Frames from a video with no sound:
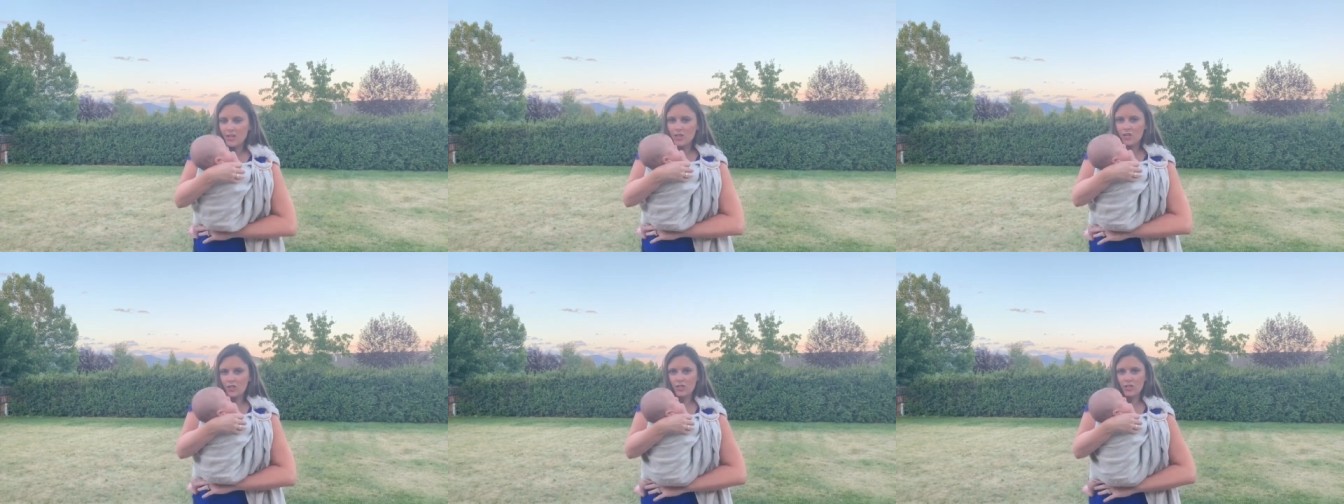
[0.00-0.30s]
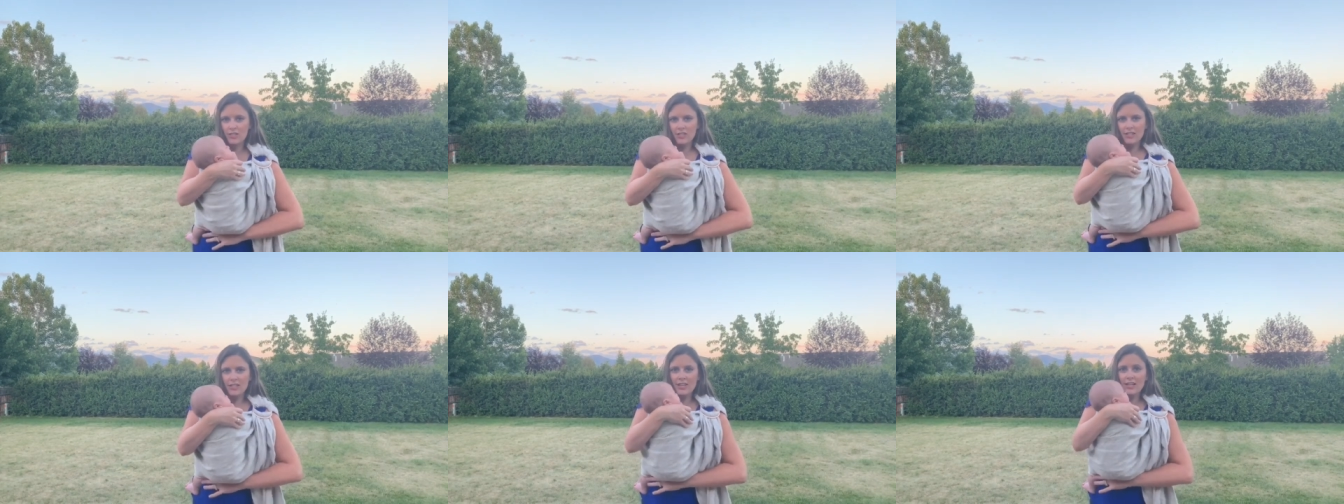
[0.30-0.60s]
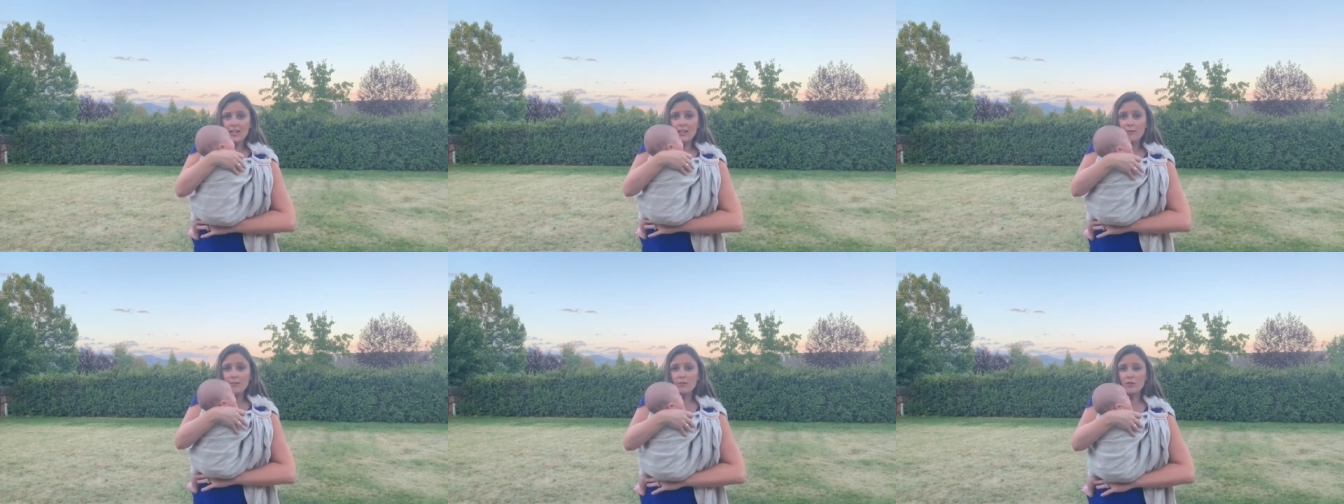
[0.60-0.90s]
just to get
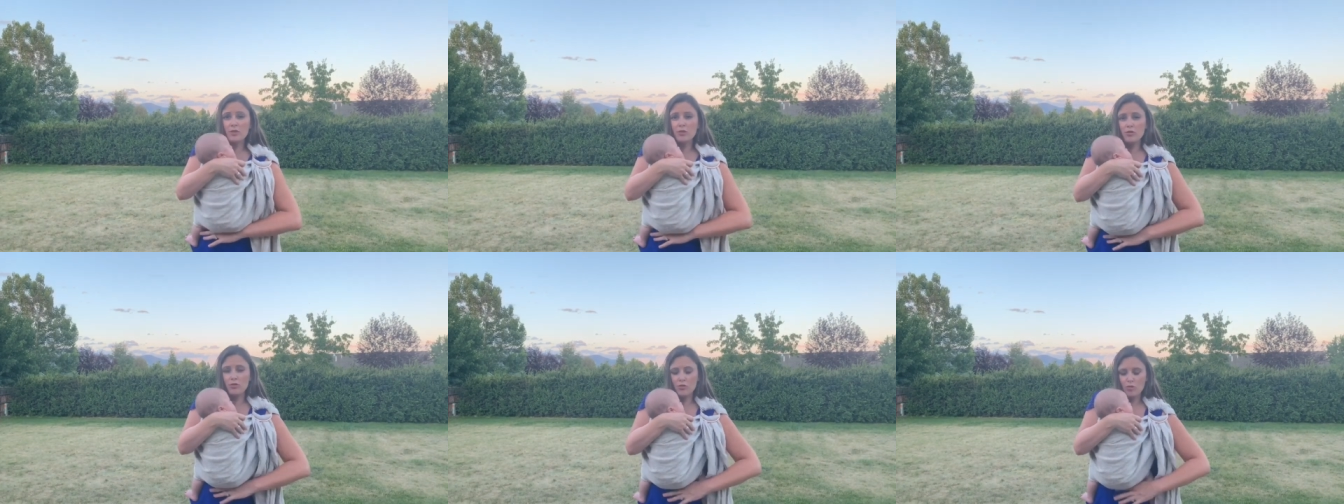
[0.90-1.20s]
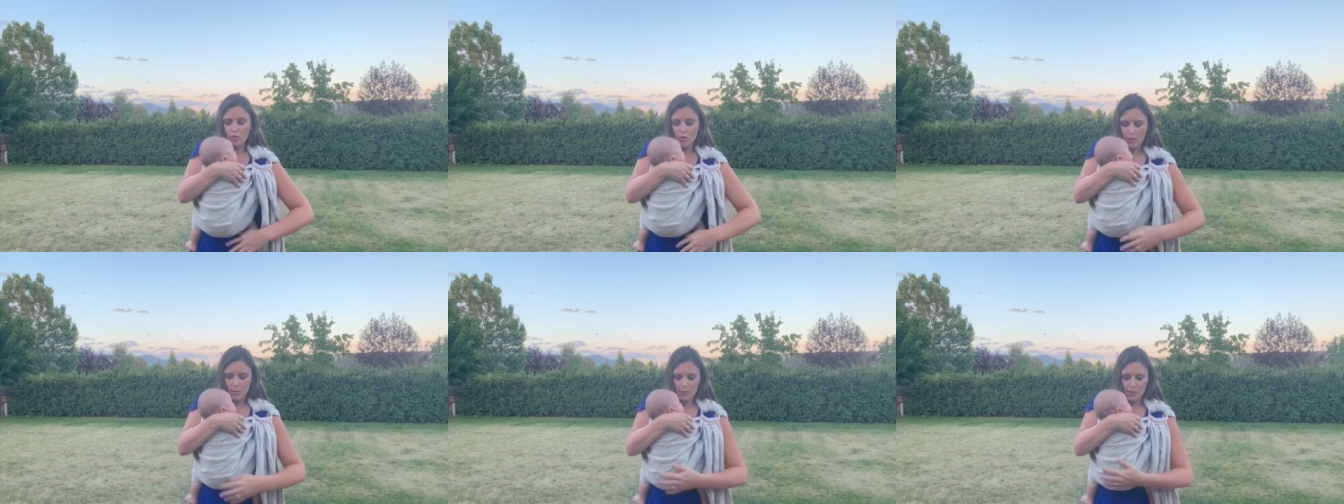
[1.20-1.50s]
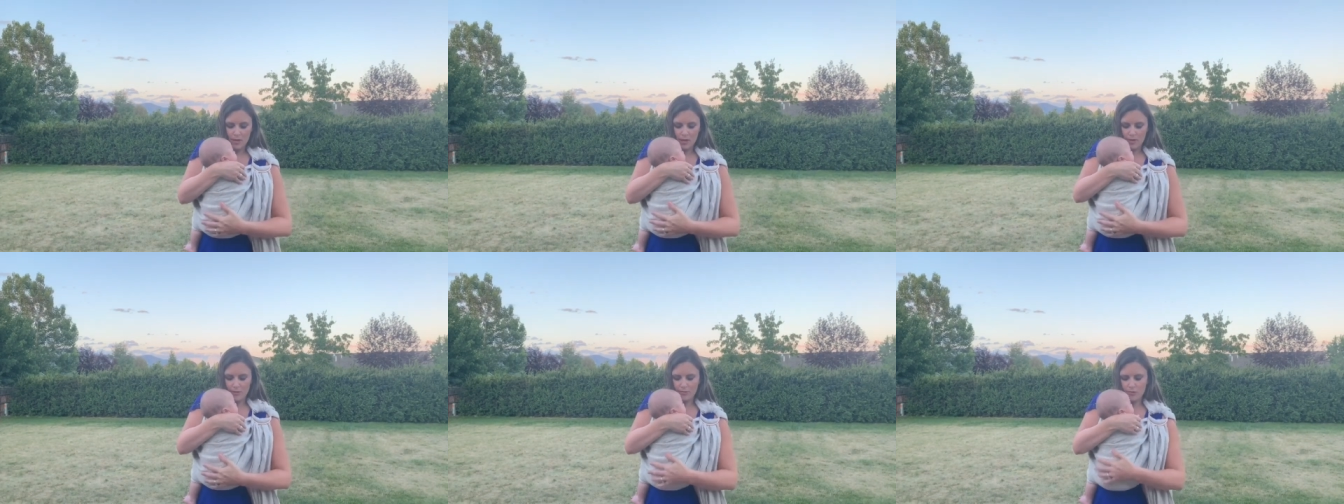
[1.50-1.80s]
him to be
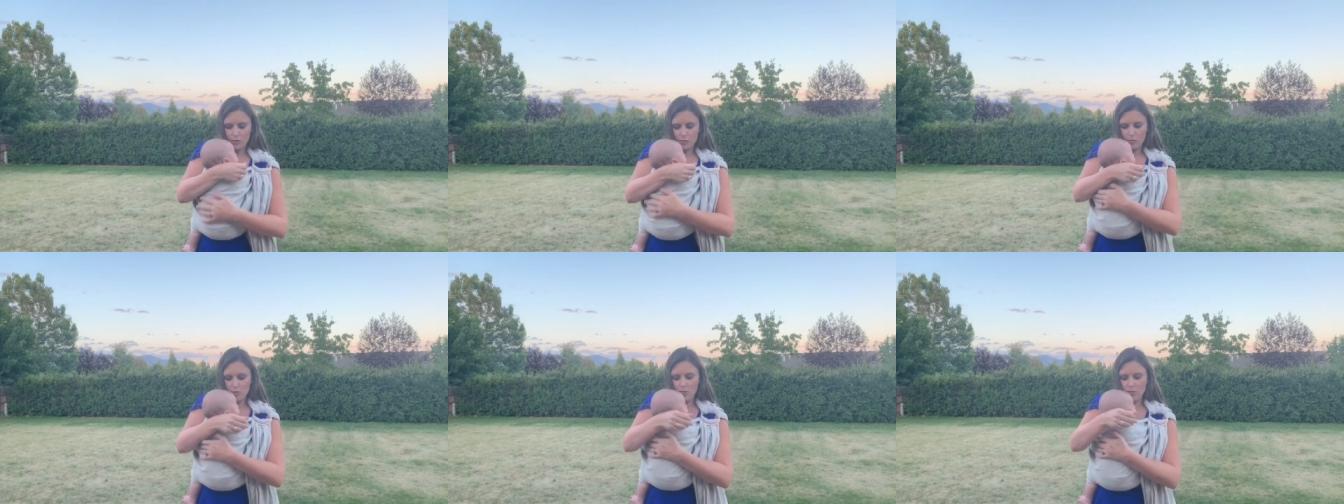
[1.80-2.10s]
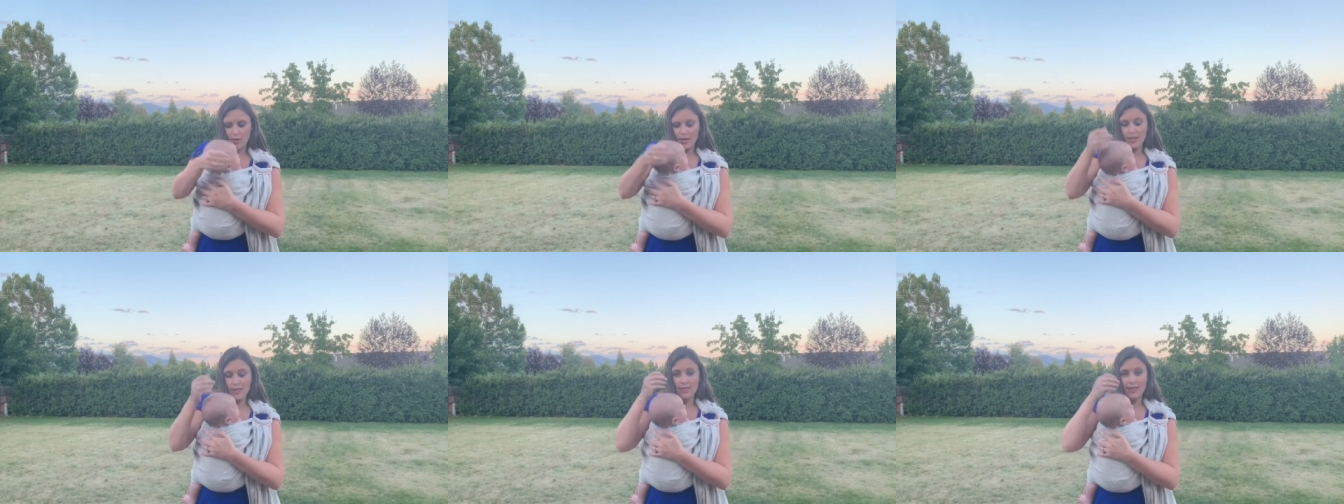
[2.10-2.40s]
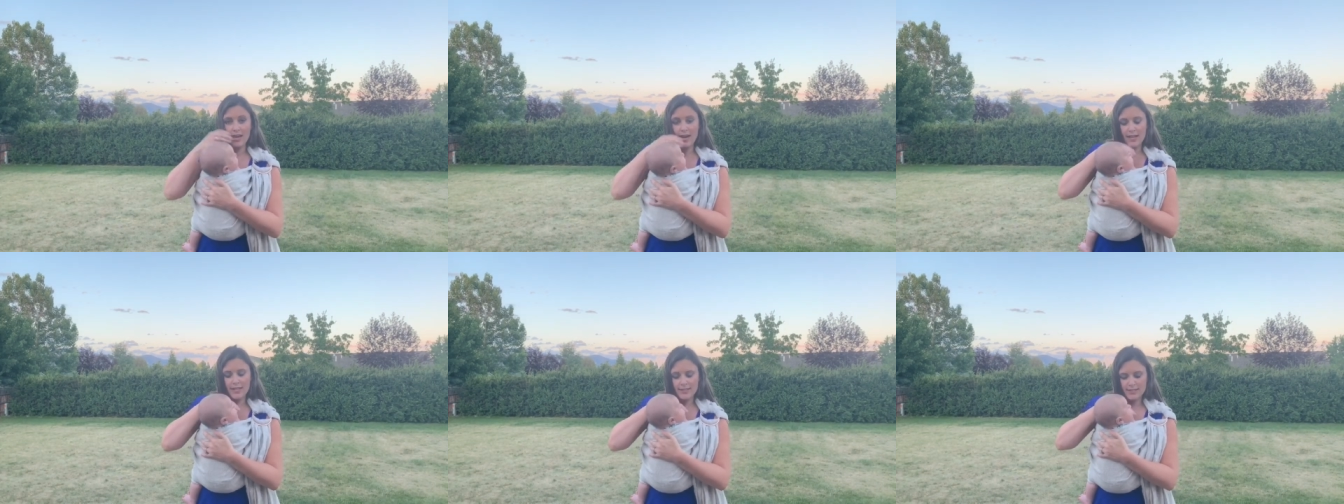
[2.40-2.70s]
comfortable in
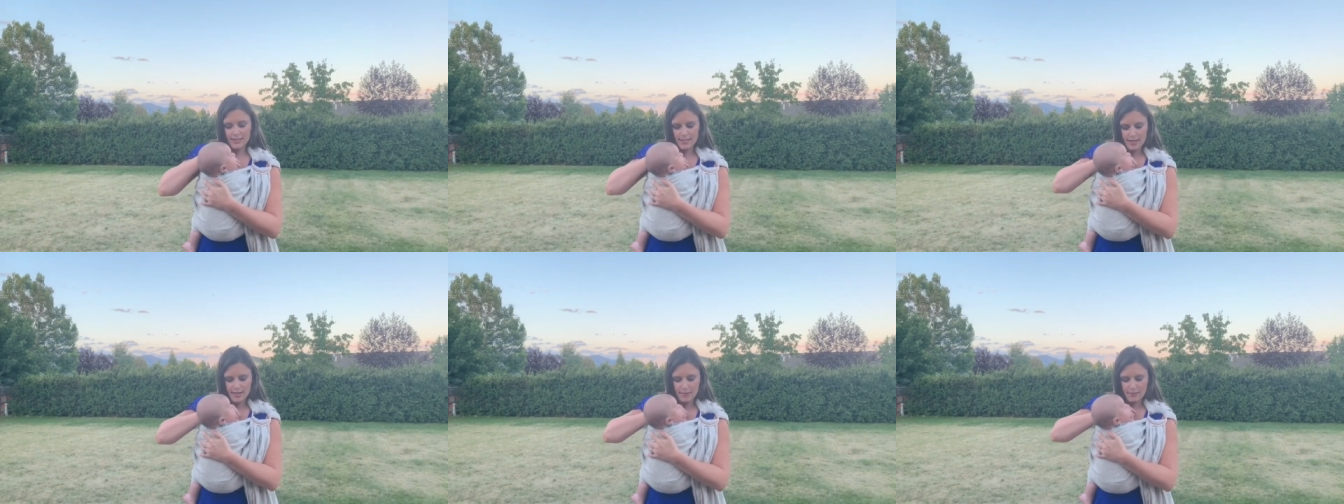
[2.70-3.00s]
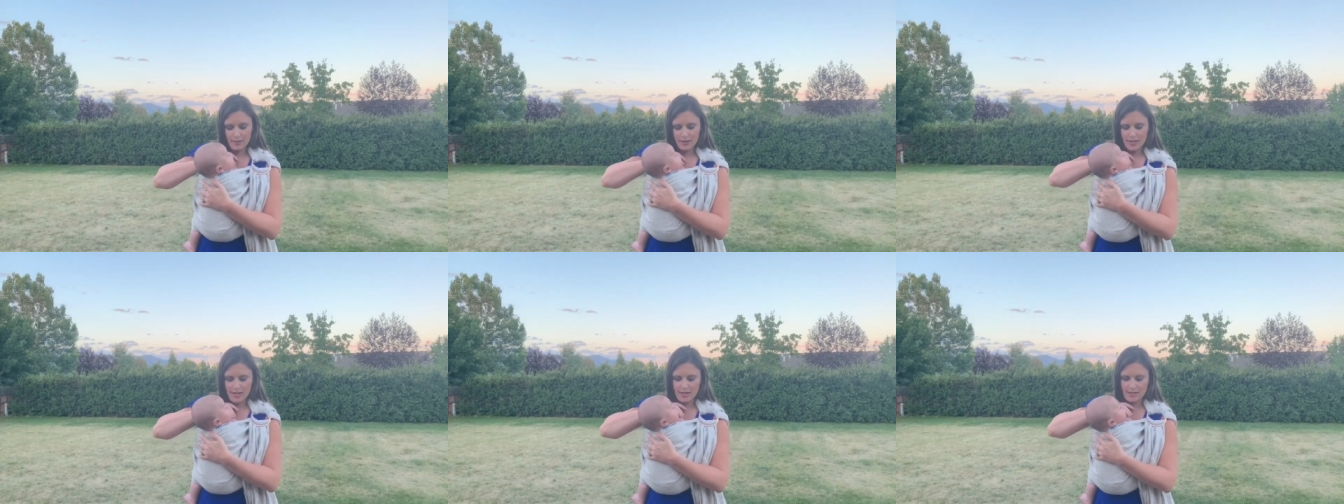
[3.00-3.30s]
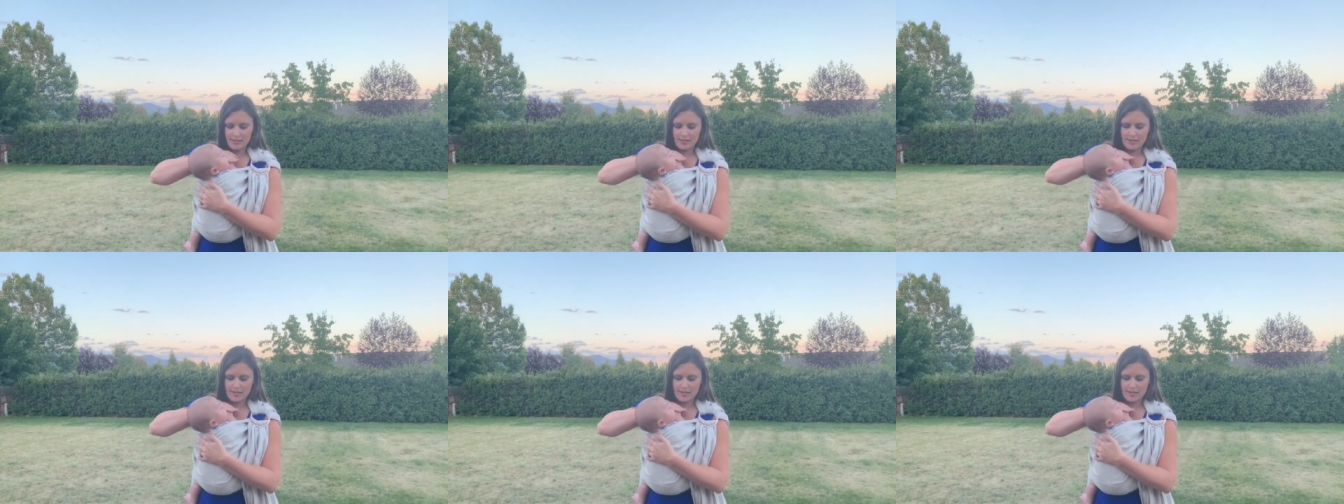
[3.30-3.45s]
that seat, because,